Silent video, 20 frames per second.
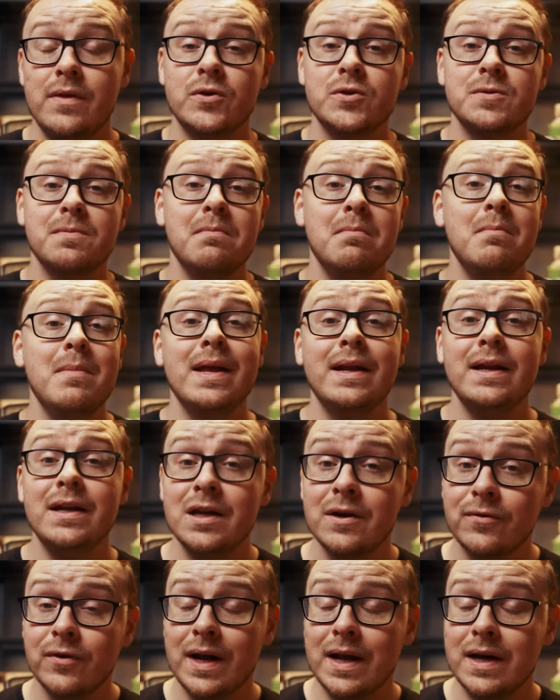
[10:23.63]
And there's many
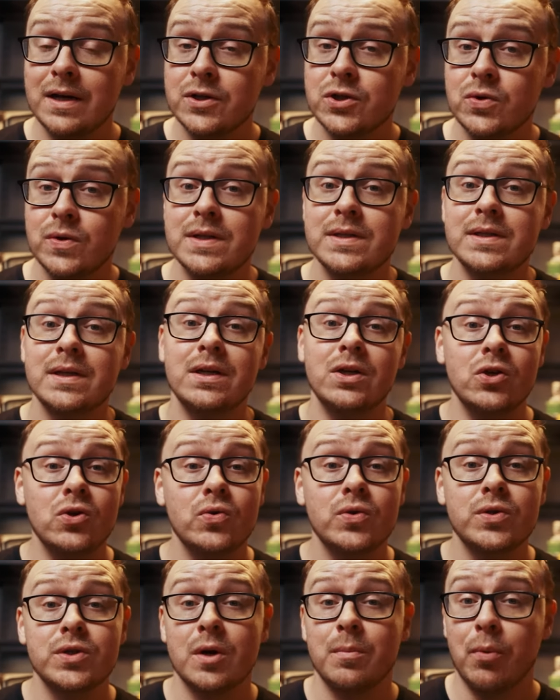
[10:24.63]
different industries that
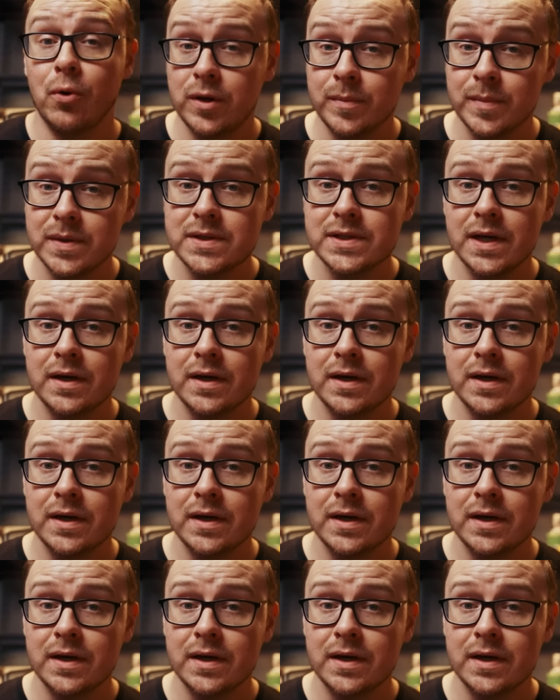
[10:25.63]
use appointment